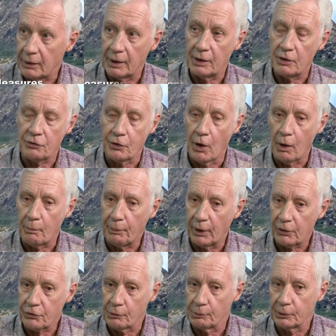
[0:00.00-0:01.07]
It's not
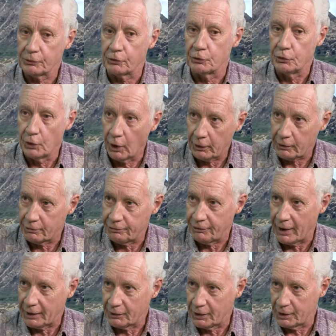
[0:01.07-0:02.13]
possible to not
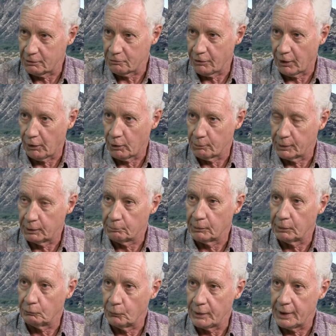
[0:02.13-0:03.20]
affect the environment,
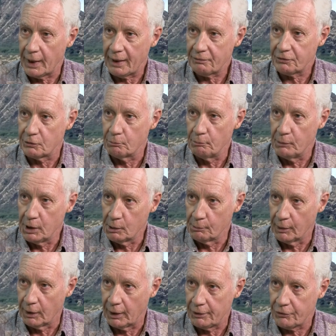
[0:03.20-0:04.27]
but we have to
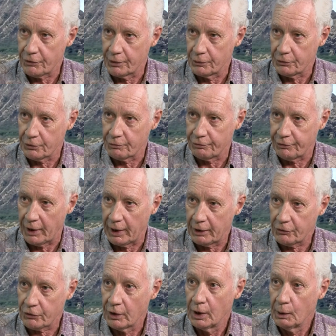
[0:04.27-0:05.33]
minimize those
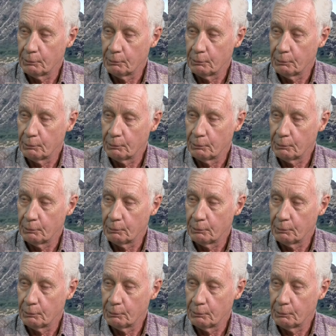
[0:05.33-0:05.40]
effects,